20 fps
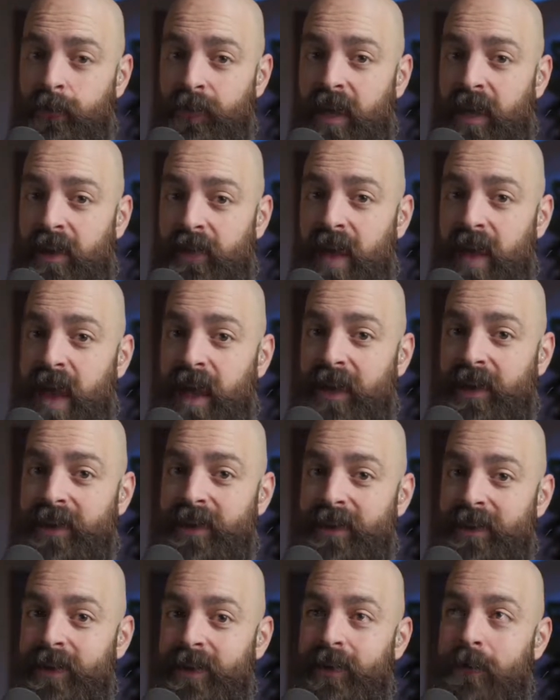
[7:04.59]
And
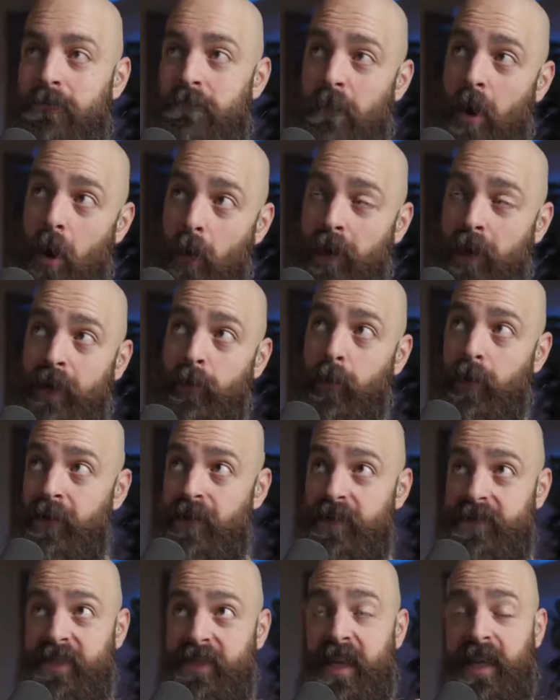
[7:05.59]
then, okay, well,
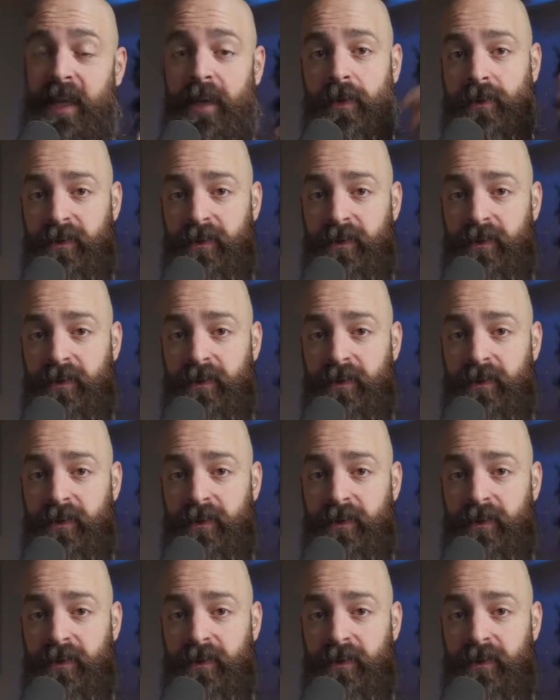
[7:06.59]
let's say